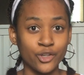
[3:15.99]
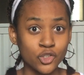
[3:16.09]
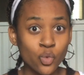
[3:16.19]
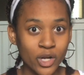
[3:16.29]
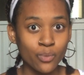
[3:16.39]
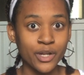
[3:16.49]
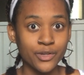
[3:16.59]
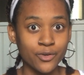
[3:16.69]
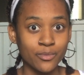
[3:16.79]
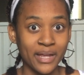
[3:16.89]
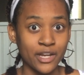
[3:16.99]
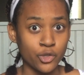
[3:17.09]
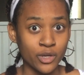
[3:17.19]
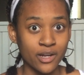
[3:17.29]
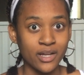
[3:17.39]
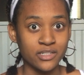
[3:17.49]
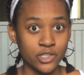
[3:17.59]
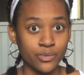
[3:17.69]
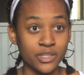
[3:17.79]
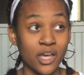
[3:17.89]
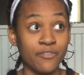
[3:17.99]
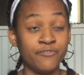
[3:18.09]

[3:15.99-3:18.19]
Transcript: you're a 21-year-old man and you cannot deal with a